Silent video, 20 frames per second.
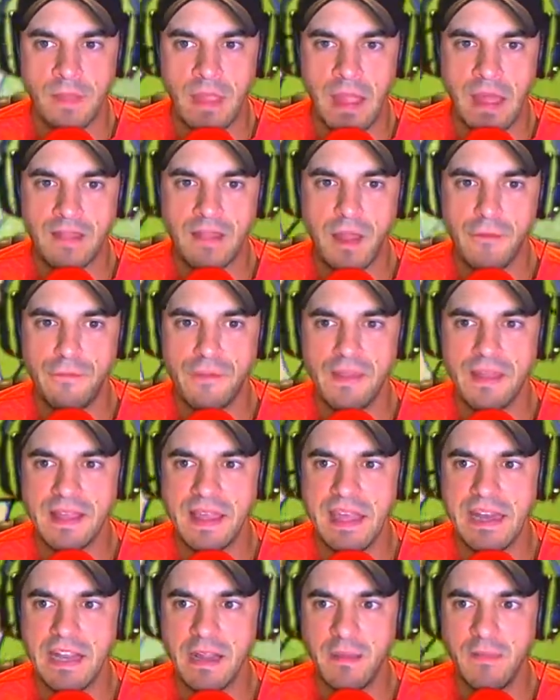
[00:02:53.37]
I, I feel like
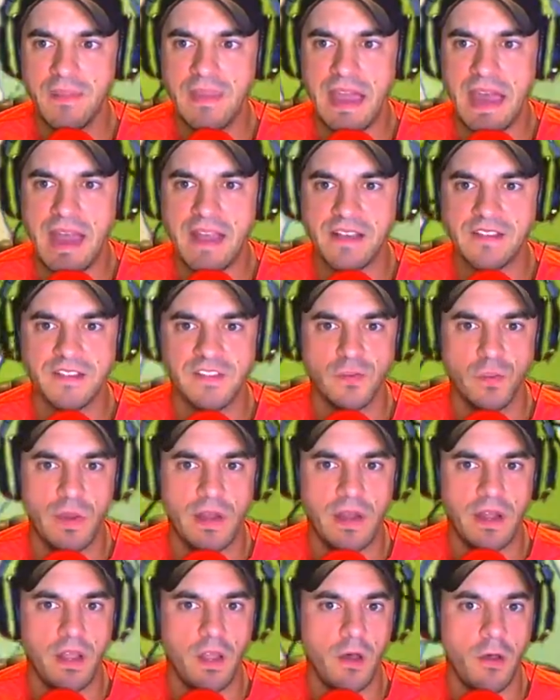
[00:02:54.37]
hitting him in the eyes is the
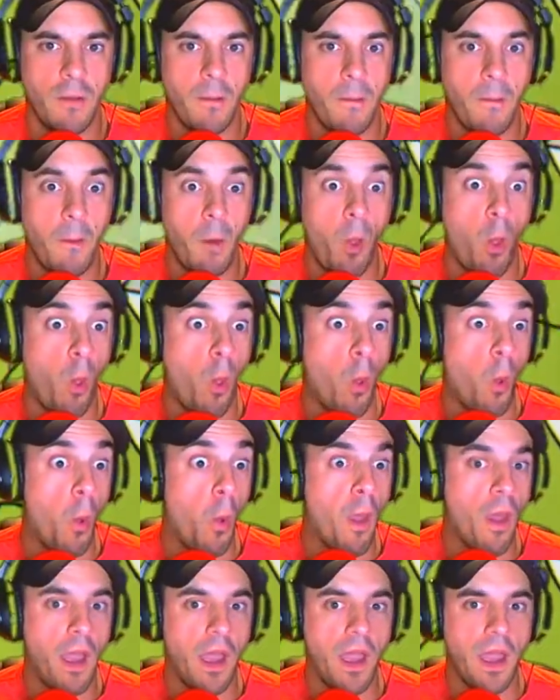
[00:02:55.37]
way to go.
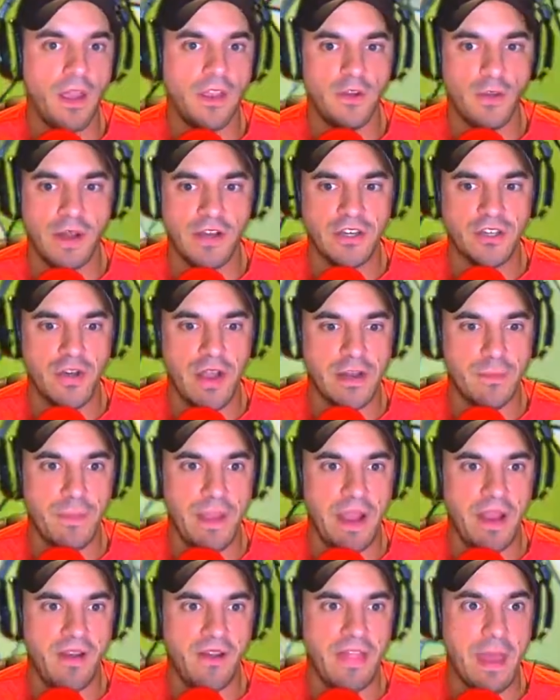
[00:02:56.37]
You know I tried to
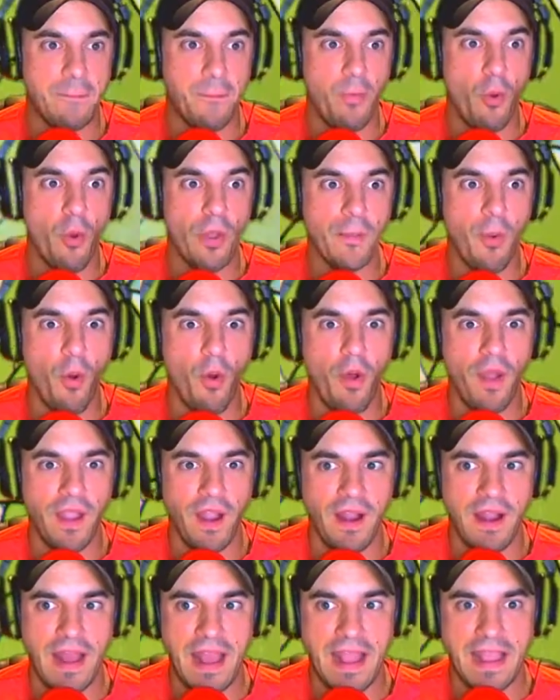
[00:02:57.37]
parry that boy, boy.
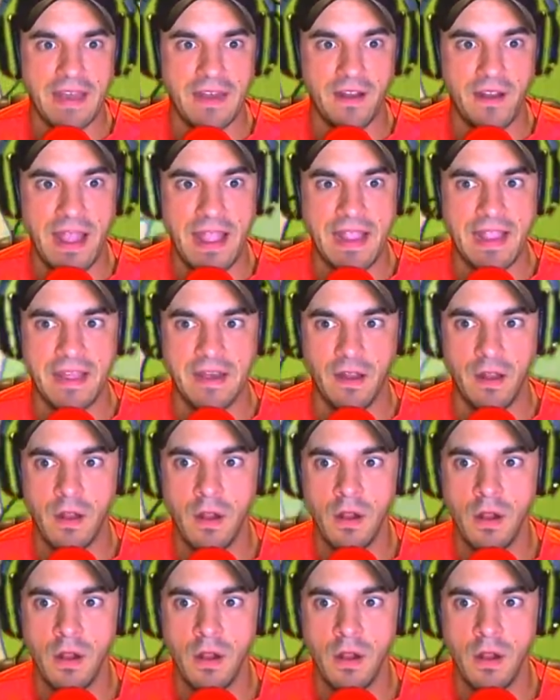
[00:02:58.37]
All right, hang in here. Hang in here.